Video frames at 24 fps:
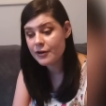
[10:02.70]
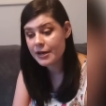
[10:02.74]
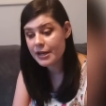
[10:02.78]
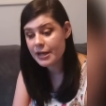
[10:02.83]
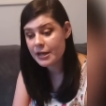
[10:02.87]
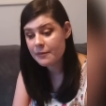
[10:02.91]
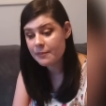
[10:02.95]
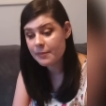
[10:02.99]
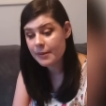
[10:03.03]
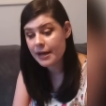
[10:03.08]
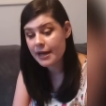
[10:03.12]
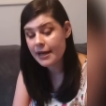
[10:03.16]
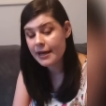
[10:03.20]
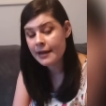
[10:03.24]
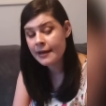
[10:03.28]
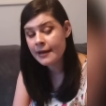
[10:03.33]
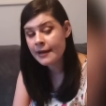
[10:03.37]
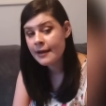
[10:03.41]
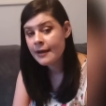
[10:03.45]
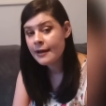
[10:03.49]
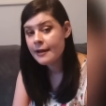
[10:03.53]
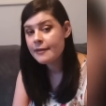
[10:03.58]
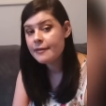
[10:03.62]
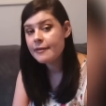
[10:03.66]
on eBay.
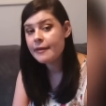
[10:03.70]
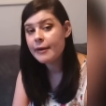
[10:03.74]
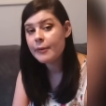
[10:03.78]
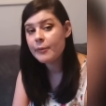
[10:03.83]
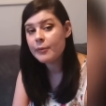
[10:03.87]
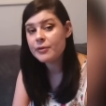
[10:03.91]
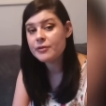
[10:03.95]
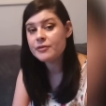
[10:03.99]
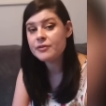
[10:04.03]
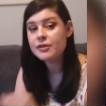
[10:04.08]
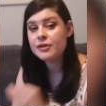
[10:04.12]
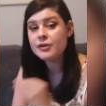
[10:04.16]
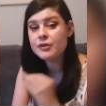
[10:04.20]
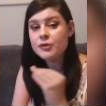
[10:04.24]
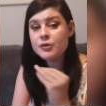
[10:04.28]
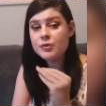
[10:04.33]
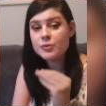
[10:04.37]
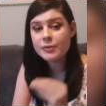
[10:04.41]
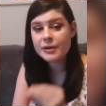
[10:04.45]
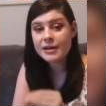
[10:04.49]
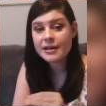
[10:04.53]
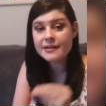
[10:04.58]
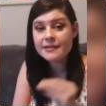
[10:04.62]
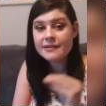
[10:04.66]
They wanted
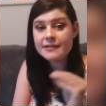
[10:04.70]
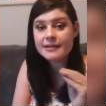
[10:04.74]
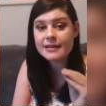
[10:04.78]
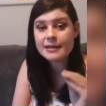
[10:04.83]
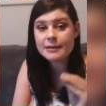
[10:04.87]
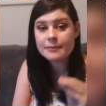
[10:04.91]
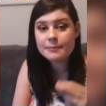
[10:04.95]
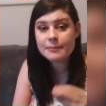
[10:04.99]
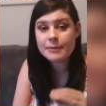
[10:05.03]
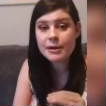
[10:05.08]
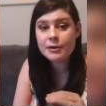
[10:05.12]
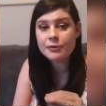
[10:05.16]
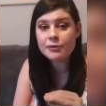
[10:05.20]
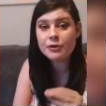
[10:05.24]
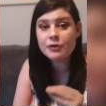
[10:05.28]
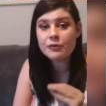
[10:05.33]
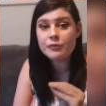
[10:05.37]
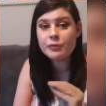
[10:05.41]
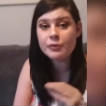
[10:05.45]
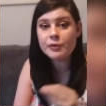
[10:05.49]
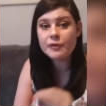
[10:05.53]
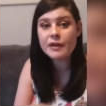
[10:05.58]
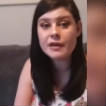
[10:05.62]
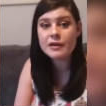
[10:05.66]
twice the amount
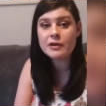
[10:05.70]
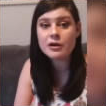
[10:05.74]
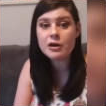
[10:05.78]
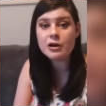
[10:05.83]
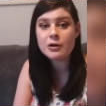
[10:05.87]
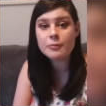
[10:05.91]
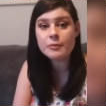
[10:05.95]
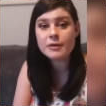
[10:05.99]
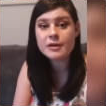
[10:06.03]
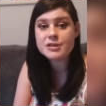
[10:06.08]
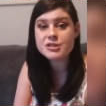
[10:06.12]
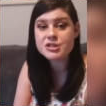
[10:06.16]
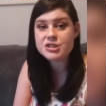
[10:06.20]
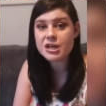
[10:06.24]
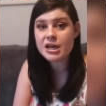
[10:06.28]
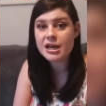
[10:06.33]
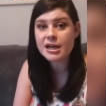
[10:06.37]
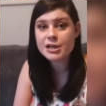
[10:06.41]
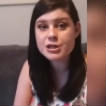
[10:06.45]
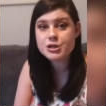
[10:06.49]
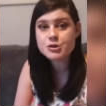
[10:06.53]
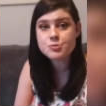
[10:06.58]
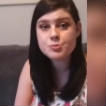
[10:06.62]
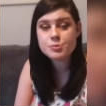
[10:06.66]
of what they normally
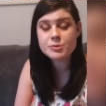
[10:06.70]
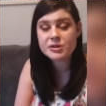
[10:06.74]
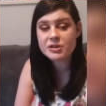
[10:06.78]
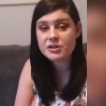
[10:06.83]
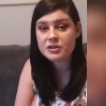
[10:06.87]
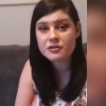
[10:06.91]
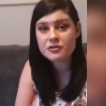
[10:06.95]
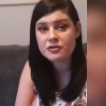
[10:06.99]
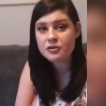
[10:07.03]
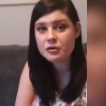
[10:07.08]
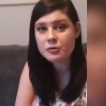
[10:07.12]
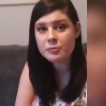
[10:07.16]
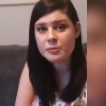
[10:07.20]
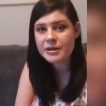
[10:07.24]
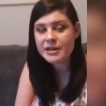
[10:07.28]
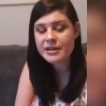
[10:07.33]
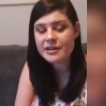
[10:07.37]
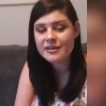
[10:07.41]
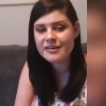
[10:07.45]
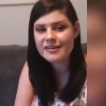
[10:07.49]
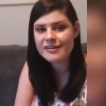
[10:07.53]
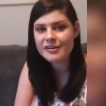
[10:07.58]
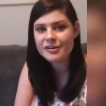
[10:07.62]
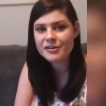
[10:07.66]
charge because nobody
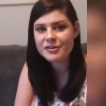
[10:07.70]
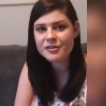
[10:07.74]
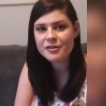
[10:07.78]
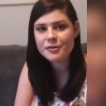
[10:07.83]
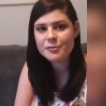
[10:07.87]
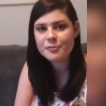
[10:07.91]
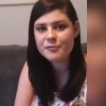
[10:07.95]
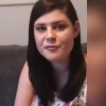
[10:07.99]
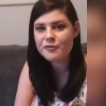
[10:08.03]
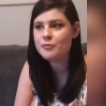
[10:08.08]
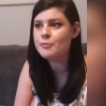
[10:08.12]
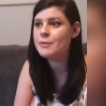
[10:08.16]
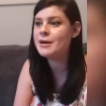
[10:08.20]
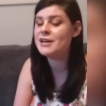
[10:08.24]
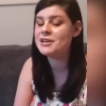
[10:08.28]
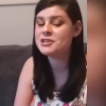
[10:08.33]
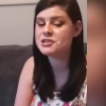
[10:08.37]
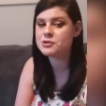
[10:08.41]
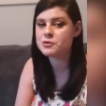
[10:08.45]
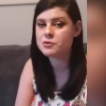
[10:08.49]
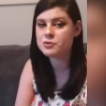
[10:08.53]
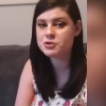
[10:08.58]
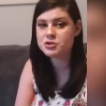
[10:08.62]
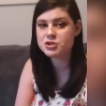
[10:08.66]
can order them from
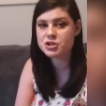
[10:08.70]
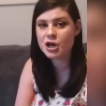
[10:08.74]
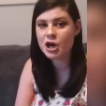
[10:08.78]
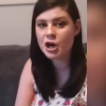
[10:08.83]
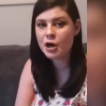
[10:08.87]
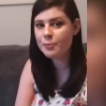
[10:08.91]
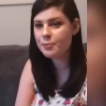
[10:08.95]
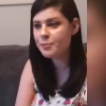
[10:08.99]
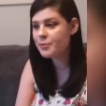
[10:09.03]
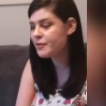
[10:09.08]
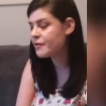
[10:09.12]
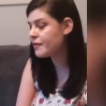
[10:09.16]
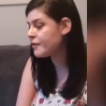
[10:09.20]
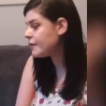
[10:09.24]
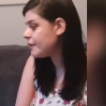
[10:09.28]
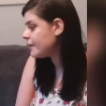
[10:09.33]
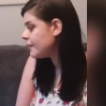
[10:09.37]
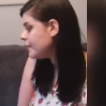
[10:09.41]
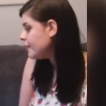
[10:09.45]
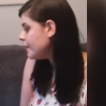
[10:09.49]
actual shops.